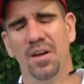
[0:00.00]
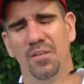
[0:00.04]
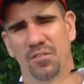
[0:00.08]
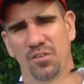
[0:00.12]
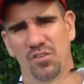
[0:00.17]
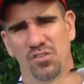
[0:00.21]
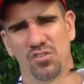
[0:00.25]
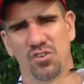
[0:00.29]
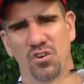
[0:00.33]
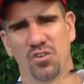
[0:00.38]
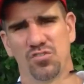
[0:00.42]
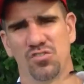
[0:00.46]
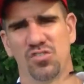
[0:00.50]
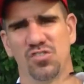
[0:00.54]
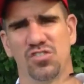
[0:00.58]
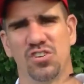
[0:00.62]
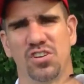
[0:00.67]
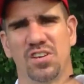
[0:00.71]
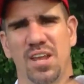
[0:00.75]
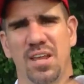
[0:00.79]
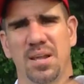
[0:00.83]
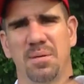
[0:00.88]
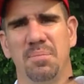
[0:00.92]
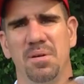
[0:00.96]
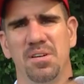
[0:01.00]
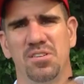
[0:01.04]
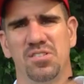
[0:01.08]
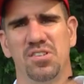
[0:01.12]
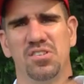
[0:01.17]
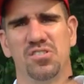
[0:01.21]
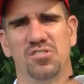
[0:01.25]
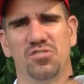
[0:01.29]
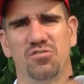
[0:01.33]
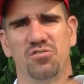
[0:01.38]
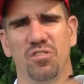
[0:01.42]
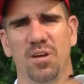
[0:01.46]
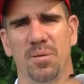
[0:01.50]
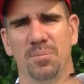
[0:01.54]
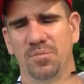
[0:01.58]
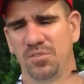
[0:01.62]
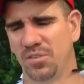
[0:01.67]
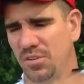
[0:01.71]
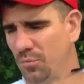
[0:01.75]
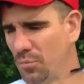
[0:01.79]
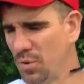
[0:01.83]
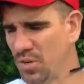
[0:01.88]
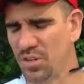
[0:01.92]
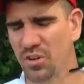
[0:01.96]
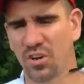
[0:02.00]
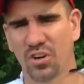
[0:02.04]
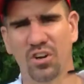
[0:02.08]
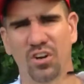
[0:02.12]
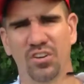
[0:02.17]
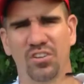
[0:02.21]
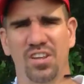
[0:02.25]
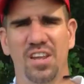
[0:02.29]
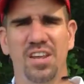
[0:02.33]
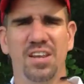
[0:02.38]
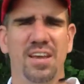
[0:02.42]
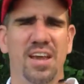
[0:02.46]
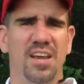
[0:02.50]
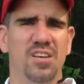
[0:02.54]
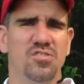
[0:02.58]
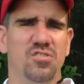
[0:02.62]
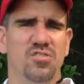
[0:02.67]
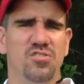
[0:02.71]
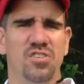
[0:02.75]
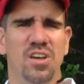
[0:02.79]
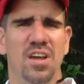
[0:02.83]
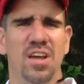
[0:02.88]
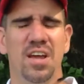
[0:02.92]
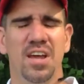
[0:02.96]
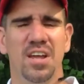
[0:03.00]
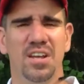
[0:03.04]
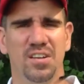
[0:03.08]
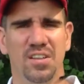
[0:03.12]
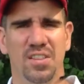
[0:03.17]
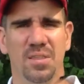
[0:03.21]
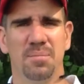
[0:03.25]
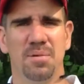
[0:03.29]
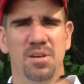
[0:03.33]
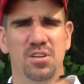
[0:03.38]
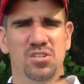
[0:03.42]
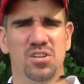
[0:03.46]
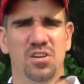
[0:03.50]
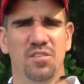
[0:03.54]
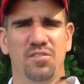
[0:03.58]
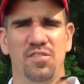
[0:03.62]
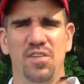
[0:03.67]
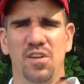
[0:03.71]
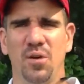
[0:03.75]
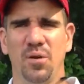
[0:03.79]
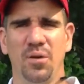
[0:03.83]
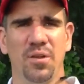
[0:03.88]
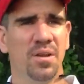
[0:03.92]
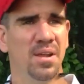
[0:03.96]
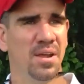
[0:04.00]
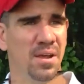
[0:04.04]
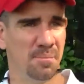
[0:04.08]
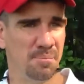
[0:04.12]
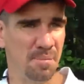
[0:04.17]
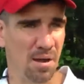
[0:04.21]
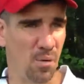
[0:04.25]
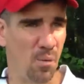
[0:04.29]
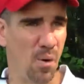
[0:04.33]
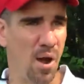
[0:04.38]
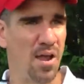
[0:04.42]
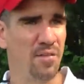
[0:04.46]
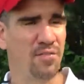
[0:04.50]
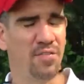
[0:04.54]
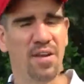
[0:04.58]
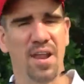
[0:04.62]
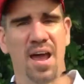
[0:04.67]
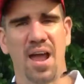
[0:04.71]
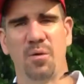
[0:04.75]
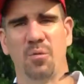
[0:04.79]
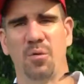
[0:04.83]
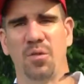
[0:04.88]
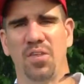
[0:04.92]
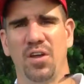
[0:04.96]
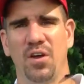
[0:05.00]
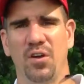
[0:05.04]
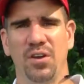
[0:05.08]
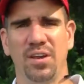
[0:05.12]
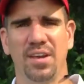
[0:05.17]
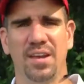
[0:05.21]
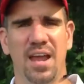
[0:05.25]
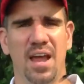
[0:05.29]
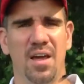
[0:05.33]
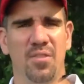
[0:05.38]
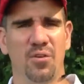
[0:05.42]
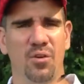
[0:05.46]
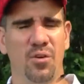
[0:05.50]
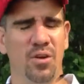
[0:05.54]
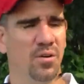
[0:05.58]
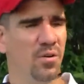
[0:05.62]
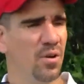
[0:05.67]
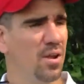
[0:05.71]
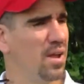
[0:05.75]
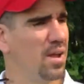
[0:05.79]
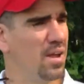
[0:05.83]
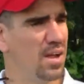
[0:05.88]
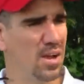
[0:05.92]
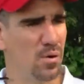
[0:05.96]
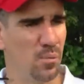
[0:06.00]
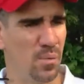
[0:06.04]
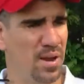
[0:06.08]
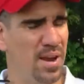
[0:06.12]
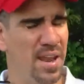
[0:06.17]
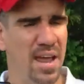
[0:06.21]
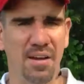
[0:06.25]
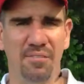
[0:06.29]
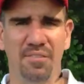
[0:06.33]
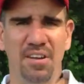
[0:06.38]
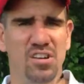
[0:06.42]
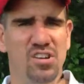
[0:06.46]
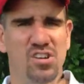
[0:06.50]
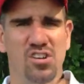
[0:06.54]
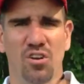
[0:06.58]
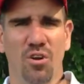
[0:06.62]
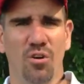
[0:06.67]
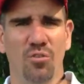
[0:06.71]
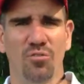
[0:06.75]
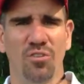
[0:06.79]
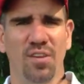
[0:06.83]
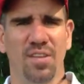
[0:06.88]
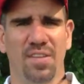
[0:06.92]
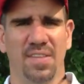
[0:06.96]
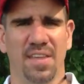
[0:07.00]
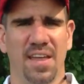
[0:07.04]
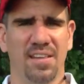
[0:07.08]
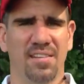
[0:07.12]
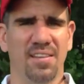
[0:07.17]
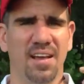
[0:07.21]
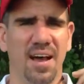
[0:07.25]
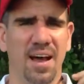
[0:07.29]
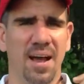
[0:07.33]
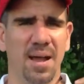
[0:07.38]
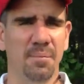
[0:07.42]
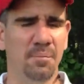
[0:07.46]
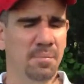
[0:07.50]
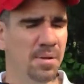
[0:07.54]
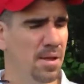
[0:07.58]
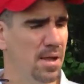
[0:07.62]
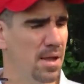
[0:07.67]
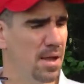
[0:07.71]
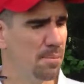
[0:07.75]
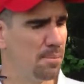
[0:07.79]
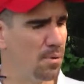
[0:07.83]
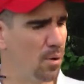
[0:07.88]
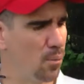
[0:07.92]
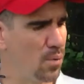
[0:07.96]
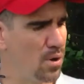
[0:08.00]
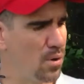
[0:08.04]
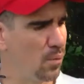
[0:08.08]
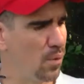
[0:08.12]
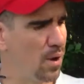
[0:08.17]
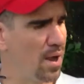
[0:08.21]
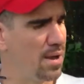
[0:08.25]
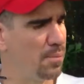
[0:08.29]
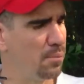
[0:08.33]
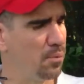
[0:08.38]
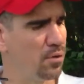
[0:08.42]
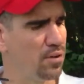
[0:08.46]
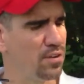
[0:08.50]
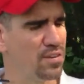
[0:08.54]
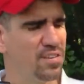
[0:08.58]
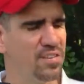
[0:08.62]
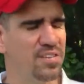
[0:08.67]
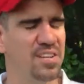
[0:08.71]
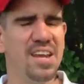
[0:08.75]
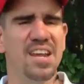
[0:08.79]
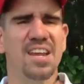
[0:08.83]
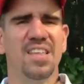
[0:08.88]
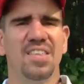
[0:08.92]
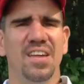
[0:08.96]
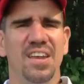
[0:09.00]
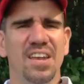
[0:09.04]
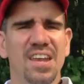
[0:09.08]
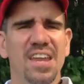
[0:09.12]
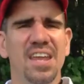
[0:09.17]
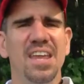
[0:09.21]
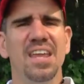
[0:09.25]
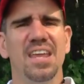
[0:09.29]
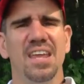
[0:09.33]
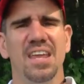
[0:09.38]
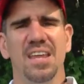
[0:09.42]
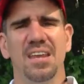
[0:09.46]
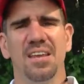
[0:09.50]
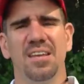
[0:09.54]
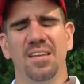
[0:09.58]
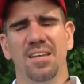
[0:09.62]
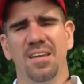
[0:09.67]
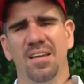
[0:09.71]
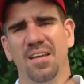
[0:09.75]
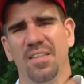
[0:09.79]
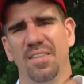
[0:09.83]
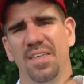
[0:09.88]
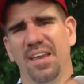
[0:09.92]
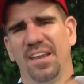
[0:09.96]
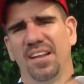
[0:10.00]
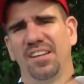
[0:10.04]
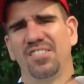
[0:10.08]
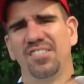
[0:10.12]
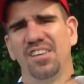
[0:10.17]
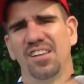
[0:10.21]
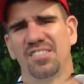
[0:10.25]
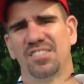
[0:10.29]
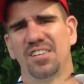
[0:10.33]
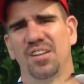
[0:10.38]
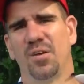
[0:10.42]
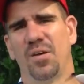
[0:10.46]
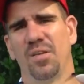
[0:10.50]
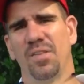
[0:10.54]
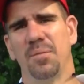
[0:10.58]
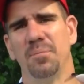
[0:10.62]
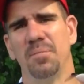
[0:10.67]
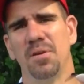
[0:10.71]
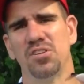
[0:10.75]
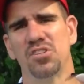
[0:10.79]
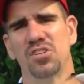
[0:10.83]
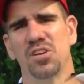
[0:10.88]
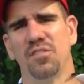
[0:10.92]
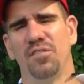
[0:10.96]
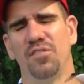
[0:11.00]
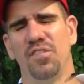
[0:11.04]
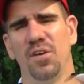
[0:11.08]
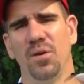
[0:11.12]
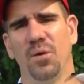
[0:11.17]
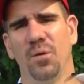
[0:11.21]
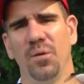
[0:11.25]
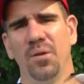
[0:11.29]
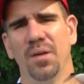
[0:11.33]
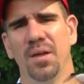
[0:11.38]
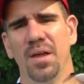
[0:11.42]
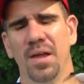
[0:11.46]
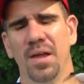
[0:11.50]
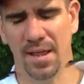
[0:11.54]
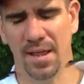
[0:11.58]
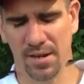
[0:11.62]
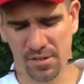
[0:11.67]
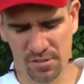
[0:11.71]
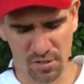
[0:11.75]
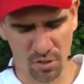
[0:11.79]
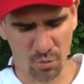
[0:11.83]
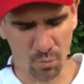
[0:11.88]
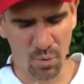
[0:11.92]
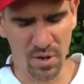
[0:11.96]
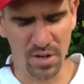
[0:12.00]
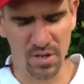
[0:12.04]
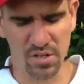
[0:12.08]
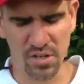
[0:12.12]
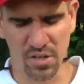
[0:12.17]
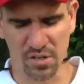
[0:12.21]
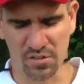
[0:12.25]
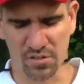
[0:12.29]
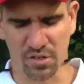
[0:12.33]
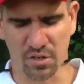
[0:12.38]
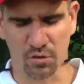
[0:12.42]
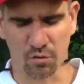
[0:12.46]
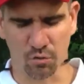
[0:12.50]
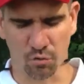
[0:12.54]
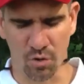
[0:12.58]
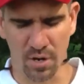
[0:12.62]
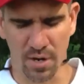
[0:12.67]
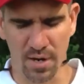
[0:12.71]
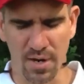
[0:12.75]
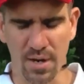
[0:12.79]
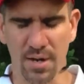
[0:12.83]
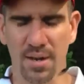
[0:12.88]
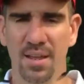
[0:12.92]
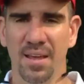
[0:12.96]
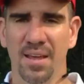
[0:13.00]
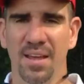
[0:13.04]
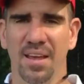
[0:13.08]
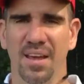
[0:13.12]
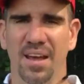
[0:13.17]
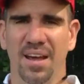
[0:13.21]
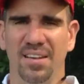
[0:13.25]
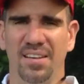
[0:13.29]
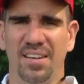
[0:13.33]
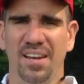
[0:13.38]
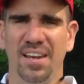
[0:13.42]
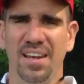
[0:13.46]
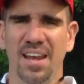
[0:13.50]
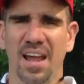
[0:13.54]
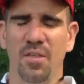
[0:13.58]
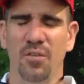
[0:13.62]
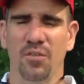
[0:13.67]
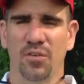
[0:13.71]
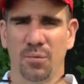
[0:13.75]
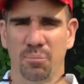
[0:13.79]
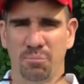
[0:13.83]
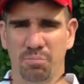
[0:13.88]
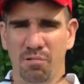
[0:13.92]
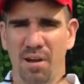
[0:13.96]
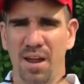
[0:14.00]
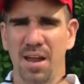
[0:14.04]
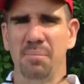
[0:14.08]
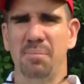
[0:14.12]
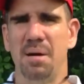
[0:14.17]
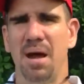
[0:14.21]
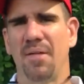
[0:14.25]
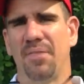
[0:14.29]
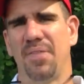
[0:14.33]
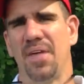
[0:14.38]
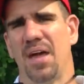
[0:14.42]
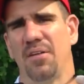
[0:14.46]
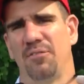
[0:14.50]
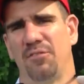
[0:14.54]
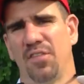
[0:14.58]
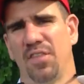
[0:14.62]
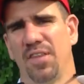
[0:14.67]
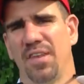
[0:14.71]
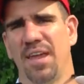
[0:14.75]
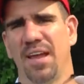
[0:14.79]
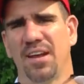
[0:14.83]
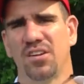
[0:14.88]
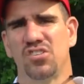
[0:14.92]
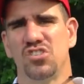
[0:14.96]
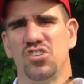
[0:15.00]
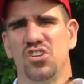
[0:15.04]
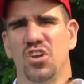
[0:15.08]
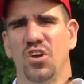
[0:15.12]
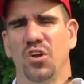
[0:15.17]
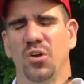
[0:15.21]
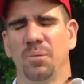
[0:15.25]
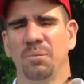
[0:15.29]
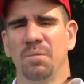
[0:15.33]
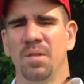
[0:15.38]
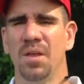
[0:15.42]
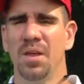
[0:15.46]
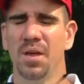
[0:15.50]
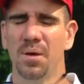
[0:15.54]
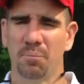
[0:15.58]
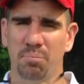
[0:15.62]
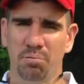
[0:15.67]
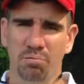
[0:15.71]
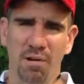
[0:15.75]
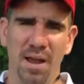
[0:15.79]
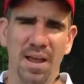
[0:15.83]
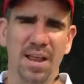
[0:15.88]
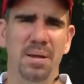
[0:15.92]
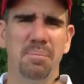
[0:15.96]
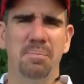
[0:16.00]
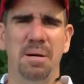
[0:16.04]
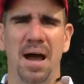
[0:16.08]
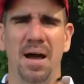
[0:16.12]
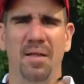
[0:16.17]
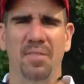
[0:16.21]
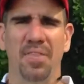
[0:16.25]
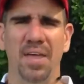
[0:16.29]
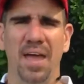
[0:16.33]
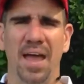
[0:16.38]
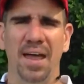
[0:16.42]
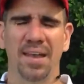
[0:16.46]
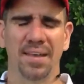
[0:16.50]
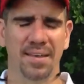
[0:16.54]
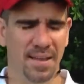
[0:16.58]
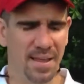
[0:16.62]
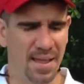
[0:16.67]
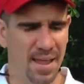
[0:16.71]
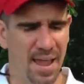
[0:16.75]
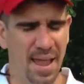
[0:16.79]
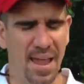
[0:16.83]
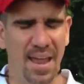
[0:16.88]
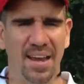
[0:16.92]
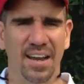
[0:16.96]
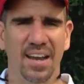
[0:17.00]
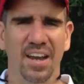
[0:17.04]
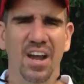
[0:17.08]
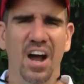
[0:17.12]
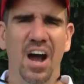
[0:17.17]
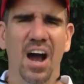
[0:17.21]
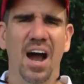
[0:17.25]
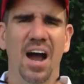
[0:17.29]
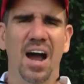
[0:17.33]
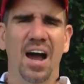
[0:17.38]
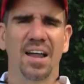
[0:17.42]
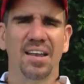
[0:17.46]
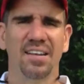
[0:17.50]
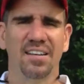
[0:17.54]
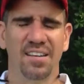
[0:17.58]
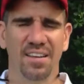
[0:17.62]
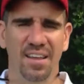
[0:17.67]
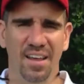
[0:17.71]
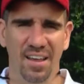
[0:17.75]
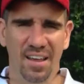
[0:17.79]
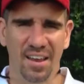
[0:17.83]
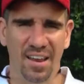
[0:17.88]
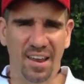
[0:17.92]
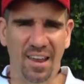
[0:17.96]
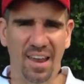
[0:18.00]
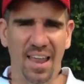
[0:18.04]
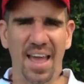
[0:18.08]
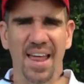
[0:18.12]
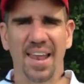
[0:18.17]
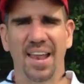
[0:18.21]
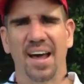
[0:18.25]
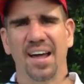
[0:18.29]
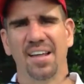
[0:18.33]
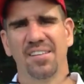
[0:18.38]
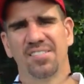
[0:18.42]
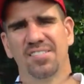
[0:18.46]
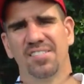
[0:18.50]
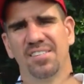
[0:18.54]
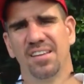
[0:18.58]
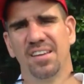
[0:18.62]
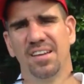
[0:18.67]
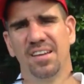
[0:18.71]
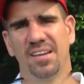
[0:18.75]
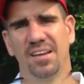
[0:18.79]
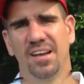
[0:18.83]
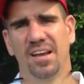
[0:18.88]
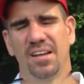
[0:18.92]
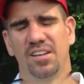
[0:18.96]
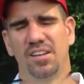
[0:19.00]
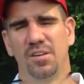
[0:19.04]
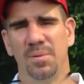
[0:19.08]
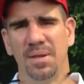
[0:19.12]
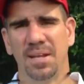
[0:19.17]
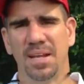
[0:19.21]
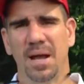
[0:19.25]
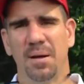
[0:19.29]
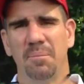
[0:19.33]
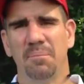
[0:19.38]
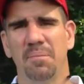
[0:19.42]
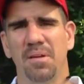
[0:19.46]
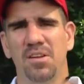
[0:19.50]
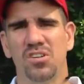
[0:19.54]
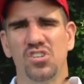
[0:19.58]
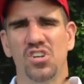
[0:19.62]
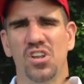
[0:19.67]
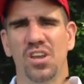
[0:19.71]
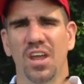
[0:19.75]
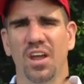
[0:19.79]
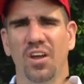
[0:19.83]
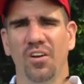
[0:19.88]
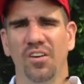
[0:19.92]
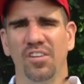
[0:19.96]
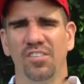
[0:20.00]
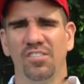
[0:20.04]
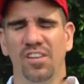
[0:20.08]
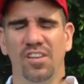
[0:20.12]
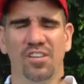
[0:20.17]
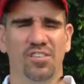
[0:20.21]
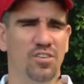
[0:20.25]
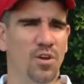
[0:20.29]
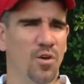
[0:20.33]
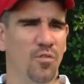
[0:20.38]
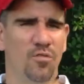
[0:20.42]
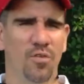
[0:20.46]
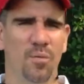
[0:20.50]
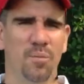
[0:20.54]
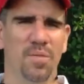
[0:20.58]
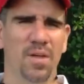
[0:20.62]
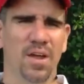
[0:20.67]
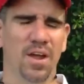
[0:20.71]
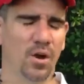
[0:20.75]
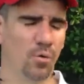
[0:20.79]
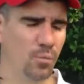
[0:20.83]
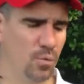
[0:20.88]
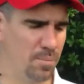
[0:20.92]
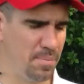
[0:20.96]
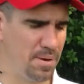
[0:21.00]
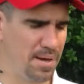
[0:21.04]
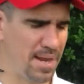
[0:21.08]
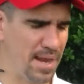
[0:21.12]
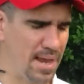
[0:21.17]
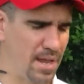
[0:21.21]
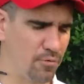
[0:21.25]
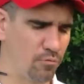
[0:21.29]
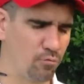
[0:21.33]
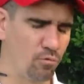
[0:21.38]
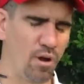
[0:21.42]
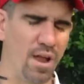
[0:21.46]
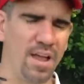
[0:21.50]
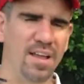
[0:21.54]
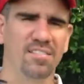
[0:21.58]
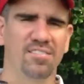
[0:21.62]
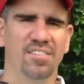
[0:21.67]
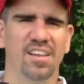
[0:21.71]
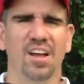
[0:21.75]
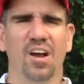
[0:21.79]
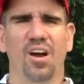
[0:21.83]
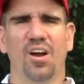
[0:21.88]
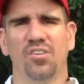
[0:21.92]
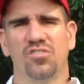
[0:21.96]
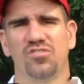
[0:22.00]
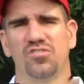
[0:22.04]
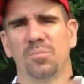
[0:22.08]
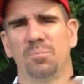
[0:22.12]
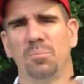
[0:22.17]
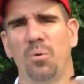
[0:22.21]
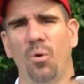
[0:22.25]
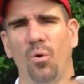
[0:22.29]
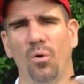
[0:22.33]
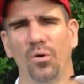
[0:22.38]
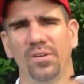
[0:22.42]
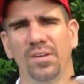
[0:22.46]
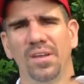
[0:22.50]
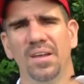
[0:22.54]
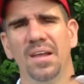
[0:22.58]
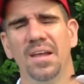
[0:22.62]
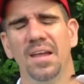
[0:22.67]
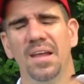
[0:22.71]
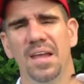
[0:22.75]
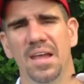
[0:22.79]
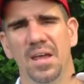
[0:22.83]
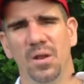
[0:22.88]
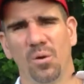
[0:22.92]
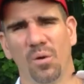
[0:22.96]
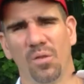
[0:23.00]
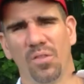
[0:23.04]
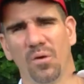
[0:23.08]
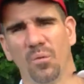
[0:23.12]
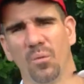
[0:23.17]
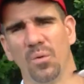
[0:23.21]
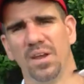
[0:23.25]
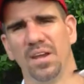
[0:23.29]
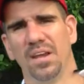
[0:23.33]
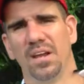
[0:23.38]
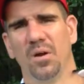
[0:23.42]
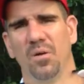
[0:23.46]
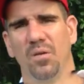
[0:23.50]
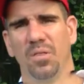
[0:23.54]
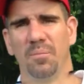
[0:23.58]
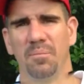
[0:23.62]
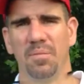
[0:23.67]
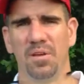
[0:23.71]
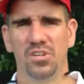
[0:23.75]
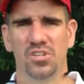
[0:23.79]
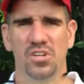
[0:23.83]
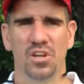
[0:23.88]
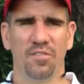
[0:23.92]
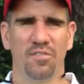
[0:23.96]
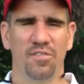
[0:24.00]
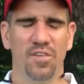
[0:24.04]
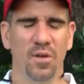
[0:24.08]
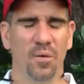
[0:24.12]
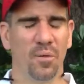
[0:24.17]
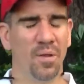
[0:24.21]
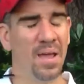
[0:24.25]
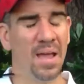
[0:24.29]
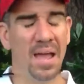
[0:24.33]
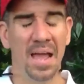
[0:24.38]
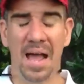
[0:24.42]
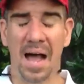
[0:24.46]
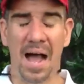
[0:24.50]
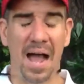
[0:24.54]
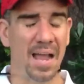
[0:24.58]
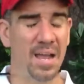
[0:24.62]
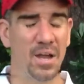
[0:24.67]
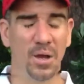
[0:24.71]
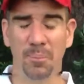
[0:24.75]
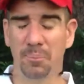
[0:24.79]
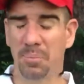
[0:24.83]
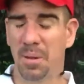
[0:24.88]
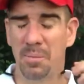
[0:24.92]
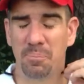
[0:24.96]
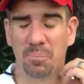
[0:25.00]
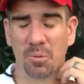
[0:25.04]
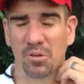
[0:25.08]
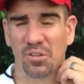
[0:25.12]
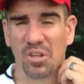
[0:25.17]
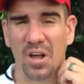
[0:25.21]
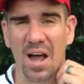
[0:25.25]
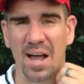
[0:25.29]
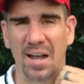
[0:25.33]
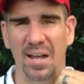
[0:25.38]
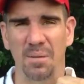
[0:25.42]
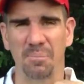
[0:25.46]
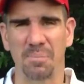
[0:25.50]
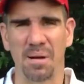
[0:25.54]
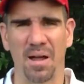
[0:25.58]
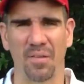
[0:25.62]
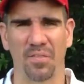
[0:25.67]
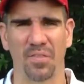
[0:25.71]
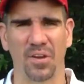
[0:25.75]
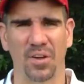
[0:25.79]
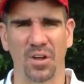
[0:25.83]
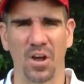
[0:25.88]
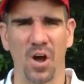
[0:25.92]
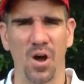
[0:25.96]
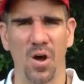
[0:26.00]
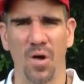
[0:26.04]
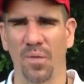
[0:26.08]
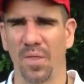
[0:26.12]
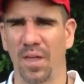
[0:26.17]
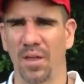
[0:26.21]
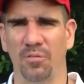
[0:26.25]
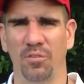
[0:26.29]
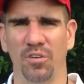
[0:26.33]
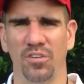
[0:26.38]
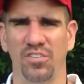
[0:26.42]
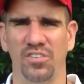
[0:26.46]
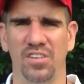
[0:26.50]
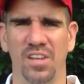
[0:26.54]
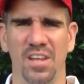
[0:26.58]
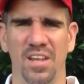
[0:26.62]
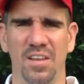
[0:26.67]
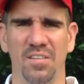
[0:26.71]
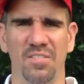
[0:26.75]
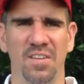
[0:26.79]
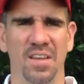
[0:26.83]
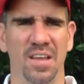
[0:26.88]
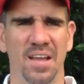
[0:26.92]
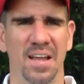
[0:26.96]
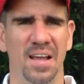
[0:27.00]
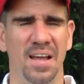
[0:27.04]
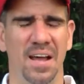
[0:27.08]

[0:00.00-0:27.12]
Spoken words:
for churches to take missions trips, and we took our teenagers to the mission field. My wife and I were there together, and we didn't have any children at that time, but we were able to see the need that existed on the mission field. And so we just agreed together to pray about that for the next year, prayed about that, and God led us to become missionaries. And so from there we began raising our support in order that we can go to the mission field. I hear people talk about the call they received.